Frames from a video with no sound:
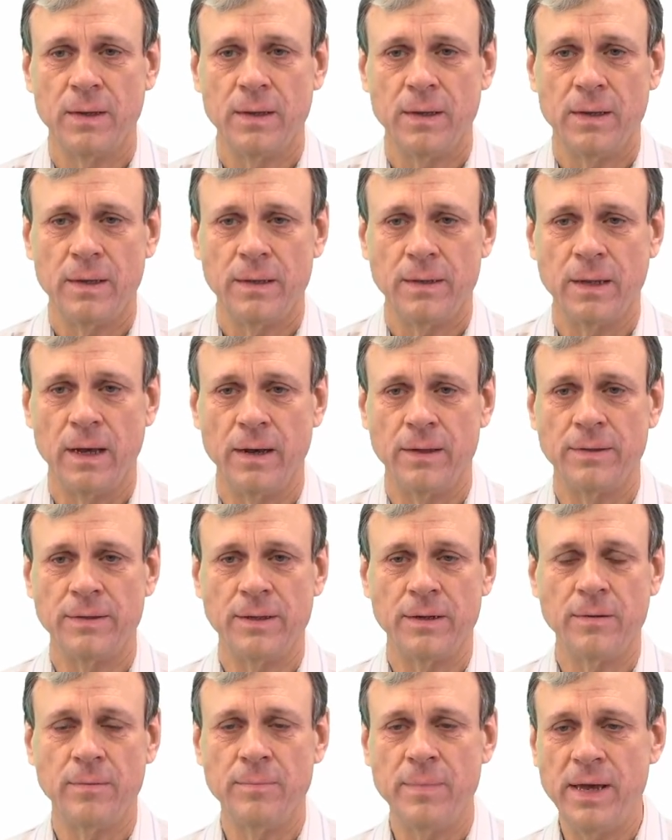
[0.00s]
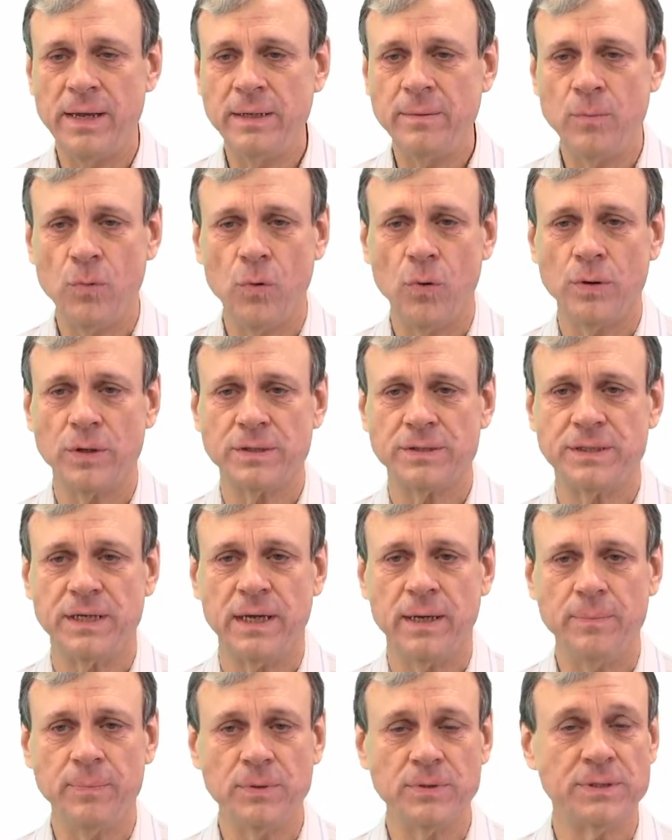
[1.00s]
Now, there are many more
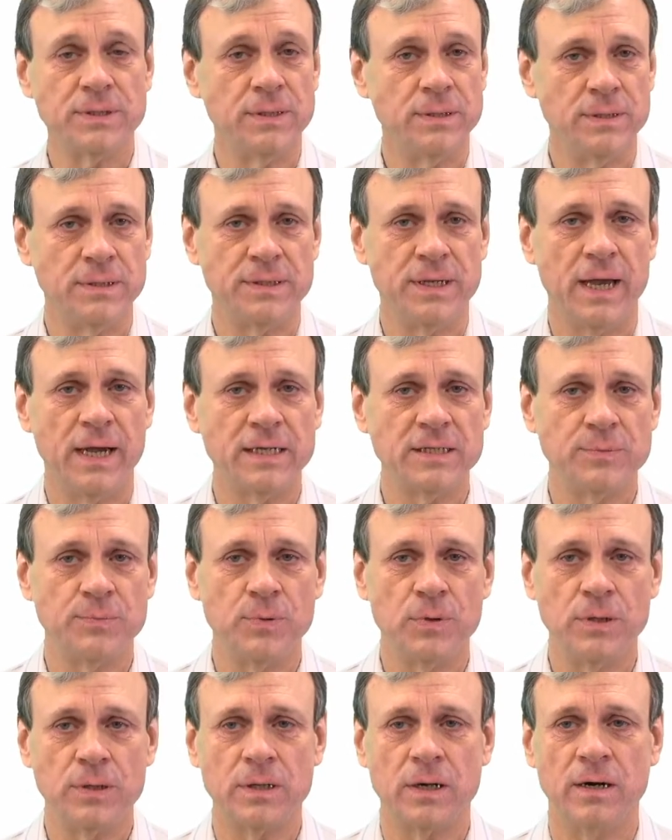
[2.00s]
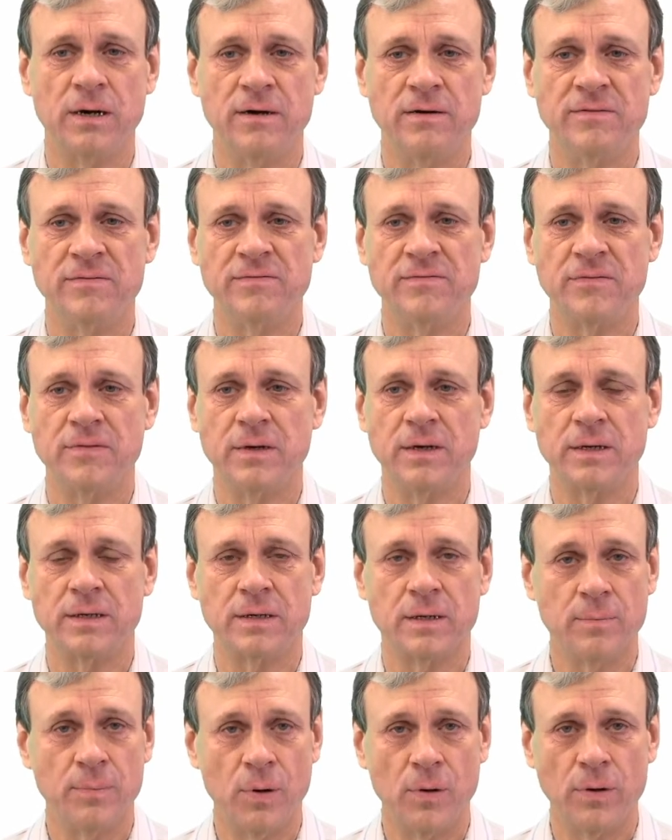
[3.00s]
examples in the textbook of
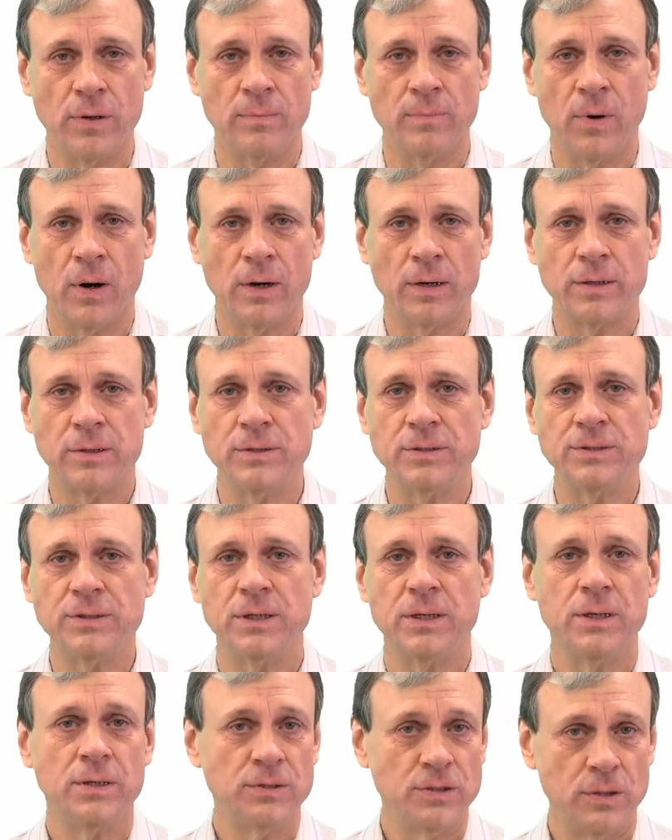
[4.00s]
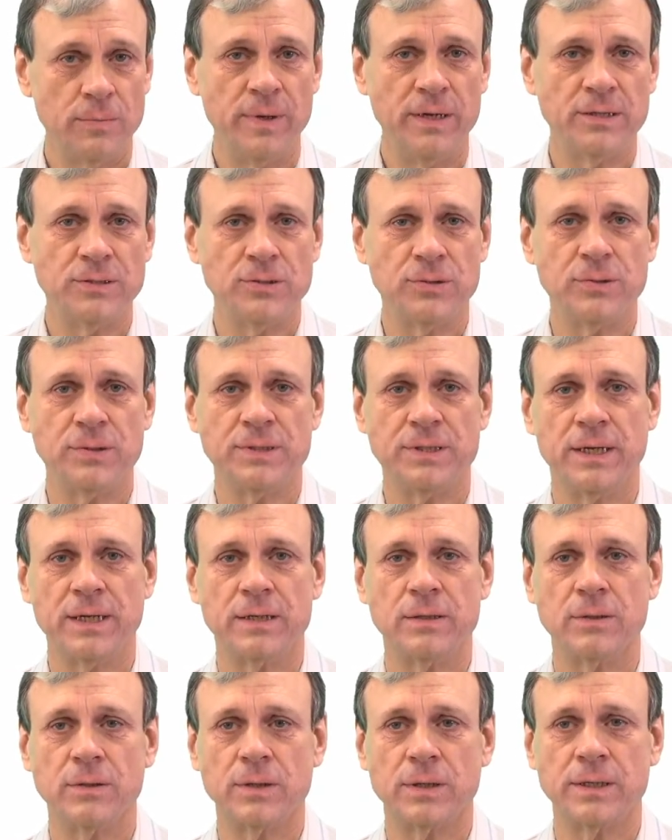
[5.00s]
component markers, so make sure you take
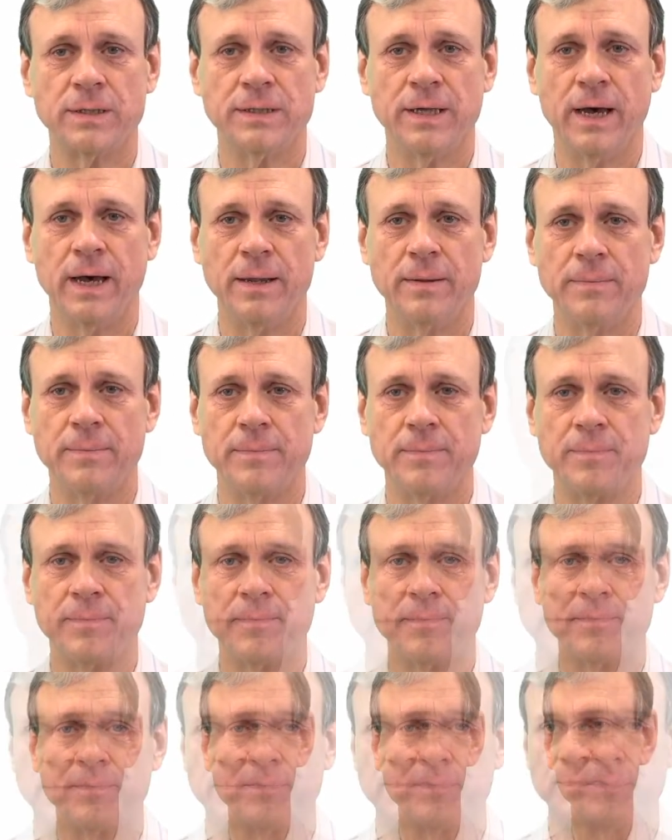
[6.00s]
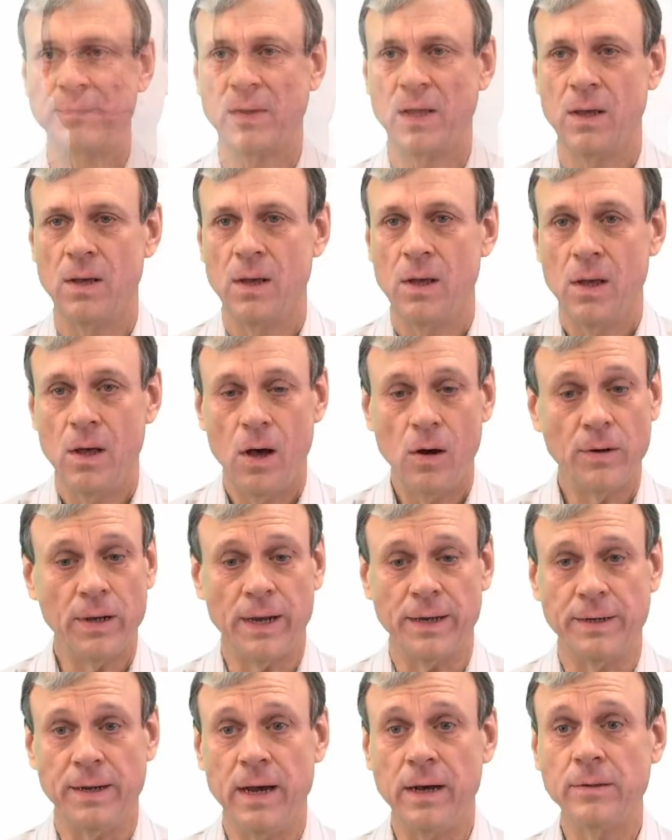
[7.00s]
a look at that.
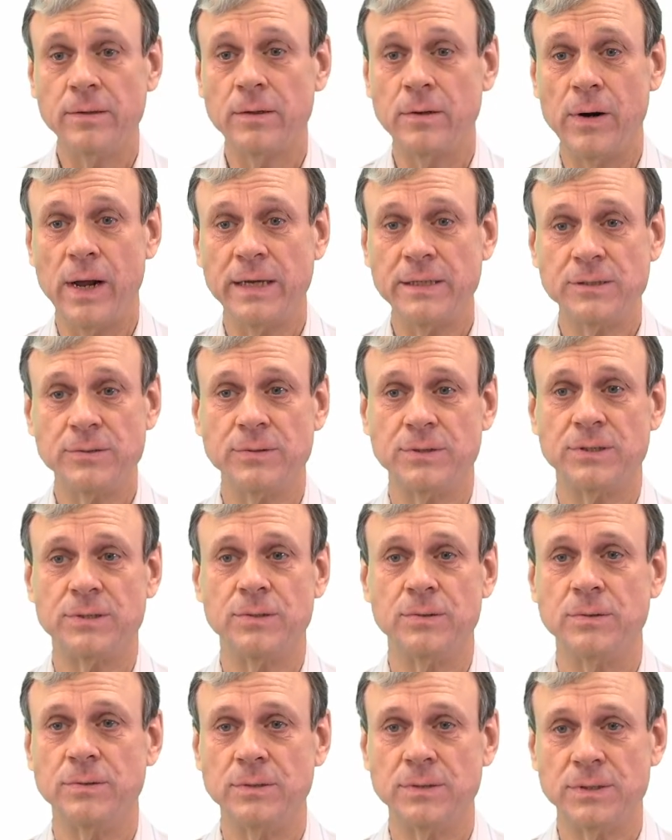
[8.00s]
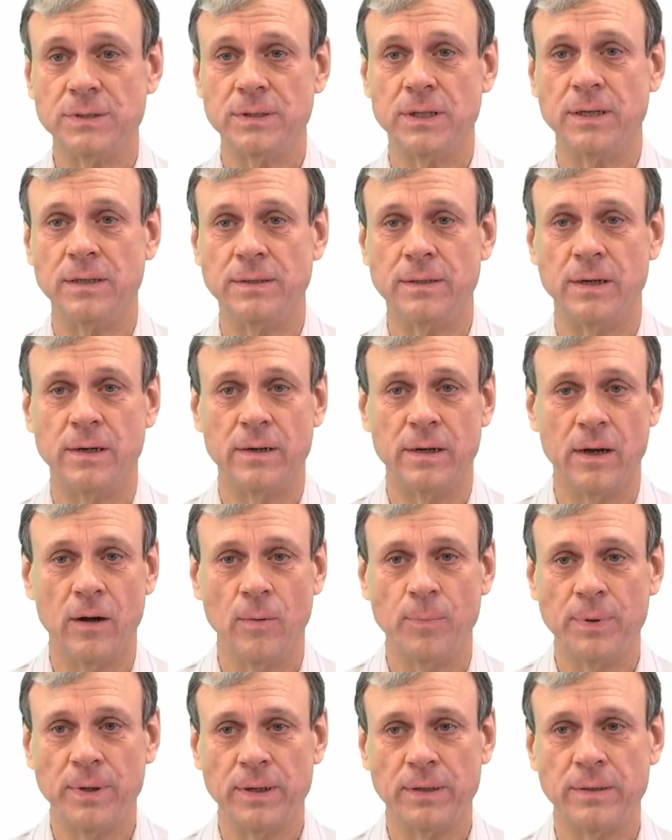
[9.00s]
Okay, now the graduate students that are
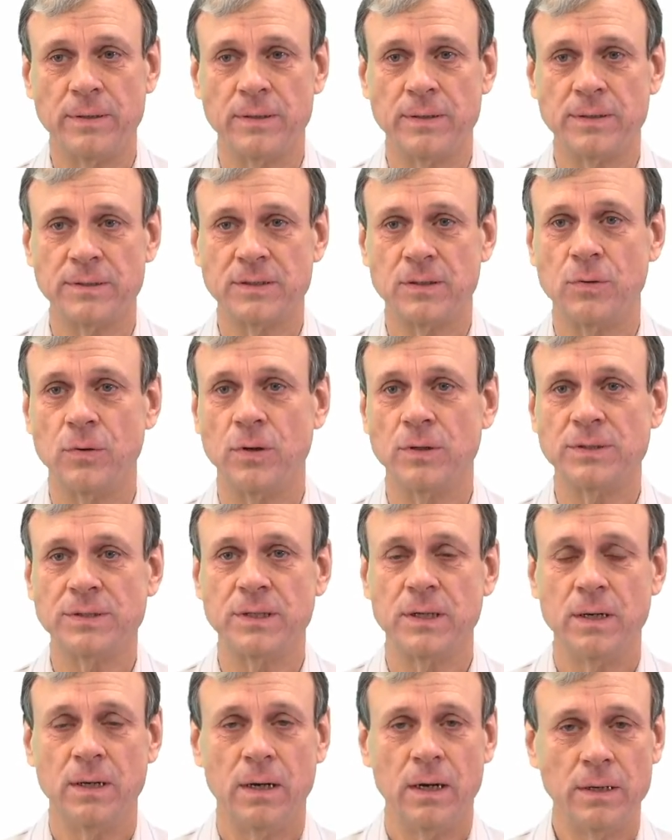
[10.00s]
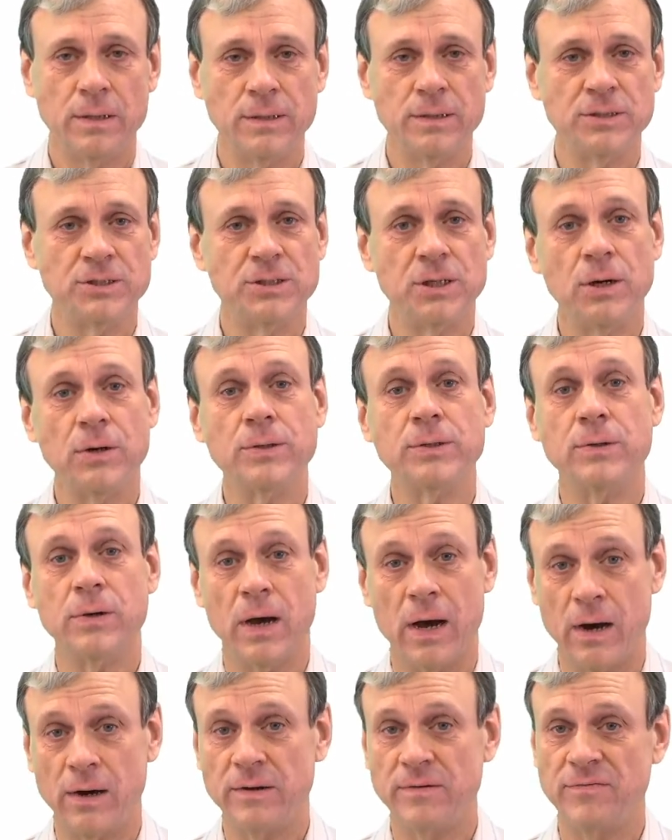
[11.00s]
helping in this course are going to show you
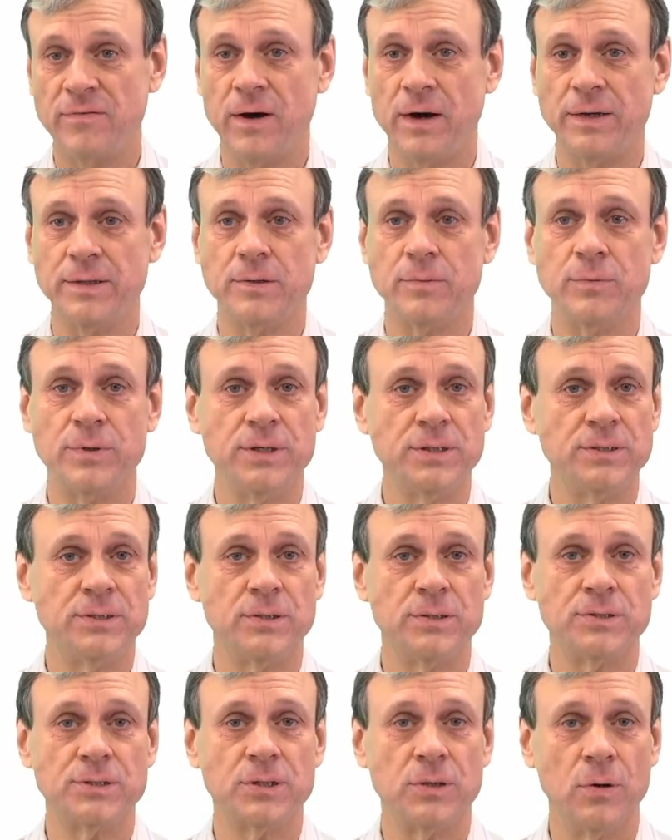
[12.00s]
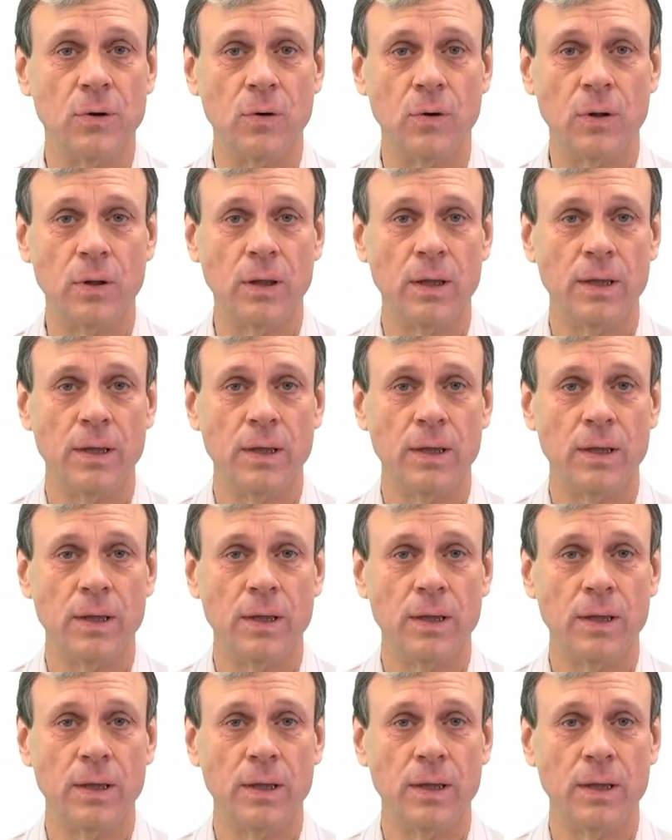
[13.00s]
how to find the research goal